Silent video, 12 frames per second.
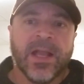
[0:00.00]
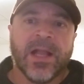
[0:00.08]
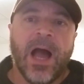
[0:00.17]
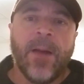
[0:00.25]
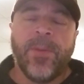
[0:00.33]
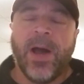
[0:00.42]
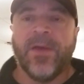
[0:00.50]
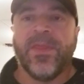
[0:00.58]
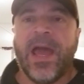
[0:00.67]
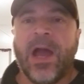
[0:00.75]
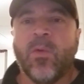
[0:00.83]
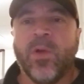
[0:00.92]
Compound
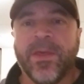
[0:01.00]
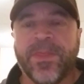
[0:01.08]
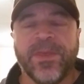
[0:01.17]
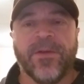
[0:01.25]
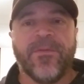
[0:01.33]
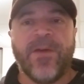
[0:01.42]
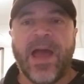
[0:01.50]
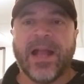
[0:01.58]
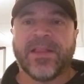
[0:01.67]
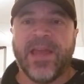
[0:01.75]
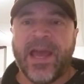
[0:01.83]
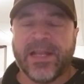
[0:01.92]
that with the
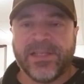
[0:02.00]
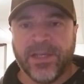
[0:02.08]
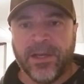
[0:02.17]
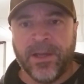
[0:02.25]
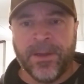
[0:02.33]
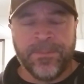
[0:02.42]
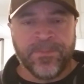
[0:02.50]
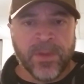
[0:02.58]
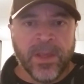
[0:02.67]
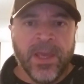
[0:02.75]
fact that, um,